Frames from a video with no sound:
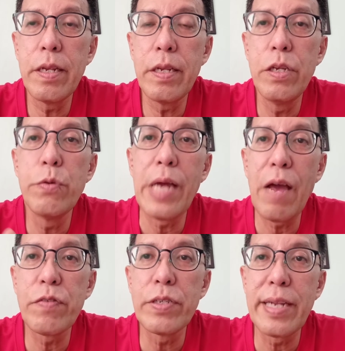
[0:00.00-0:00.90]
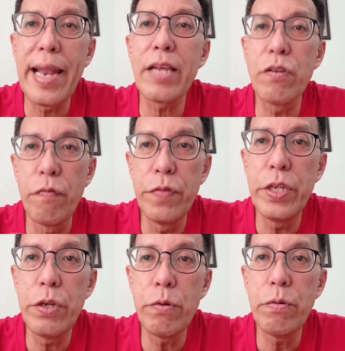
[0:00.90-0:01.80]
you will have to select your
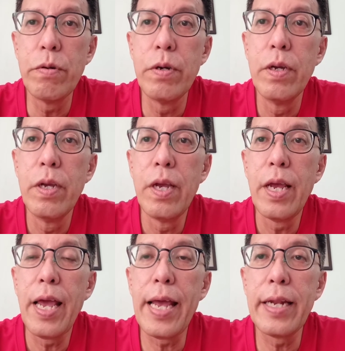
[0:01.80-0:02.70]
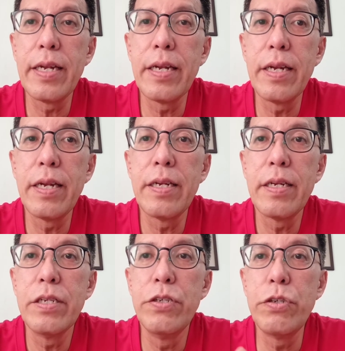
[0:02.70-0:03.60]
video, and
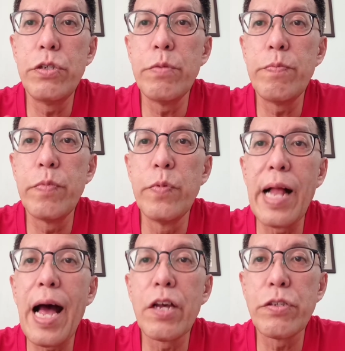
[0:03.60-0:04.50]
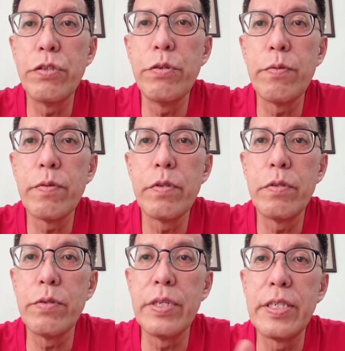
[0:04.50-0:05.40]
YouTube will ask you
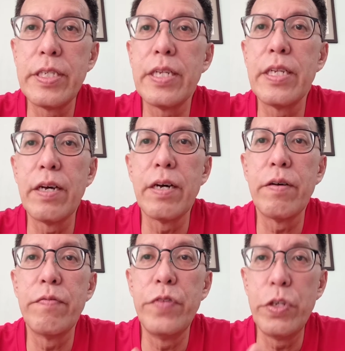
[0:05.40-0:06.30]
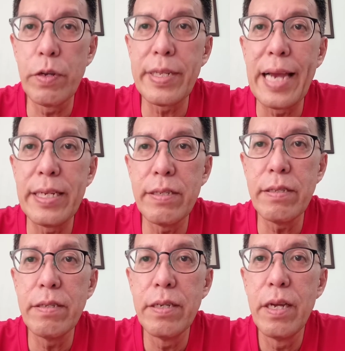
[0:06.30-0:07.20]
to insert the video title
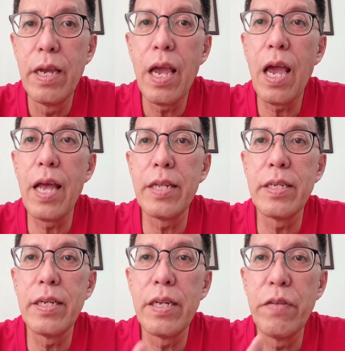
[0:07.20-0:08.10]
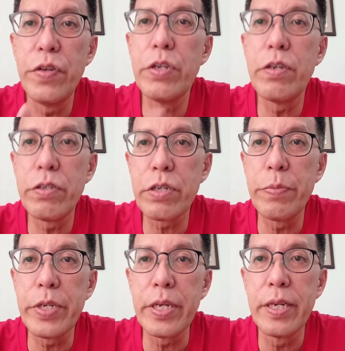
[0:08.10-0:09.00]
and the video
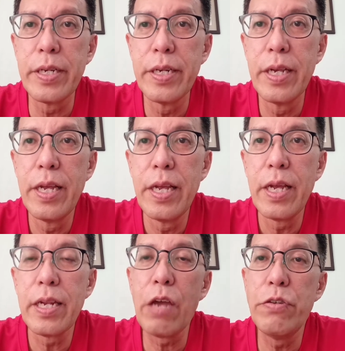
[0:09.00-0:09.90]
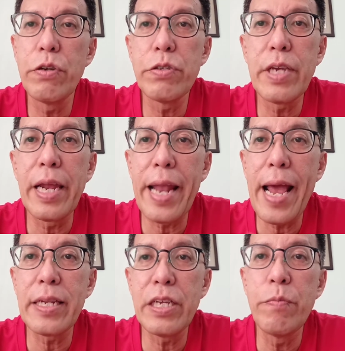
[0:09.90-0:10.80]
description. Now you also can
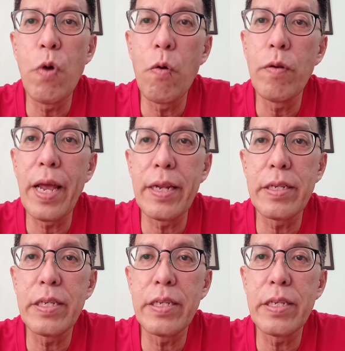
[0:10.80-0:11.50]
add in more, like